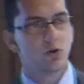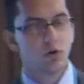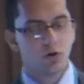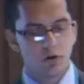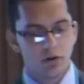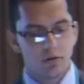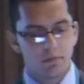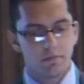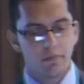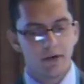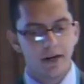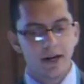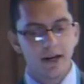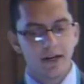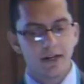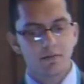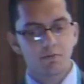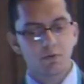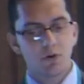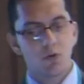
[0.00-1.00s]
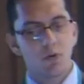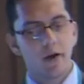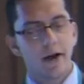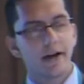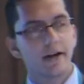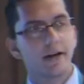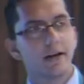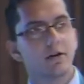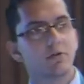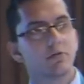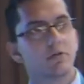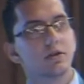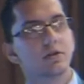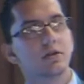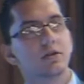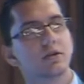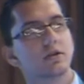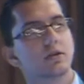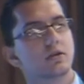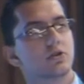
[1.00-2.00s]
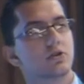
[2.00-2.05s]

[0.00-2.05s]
cooked meal is provided to the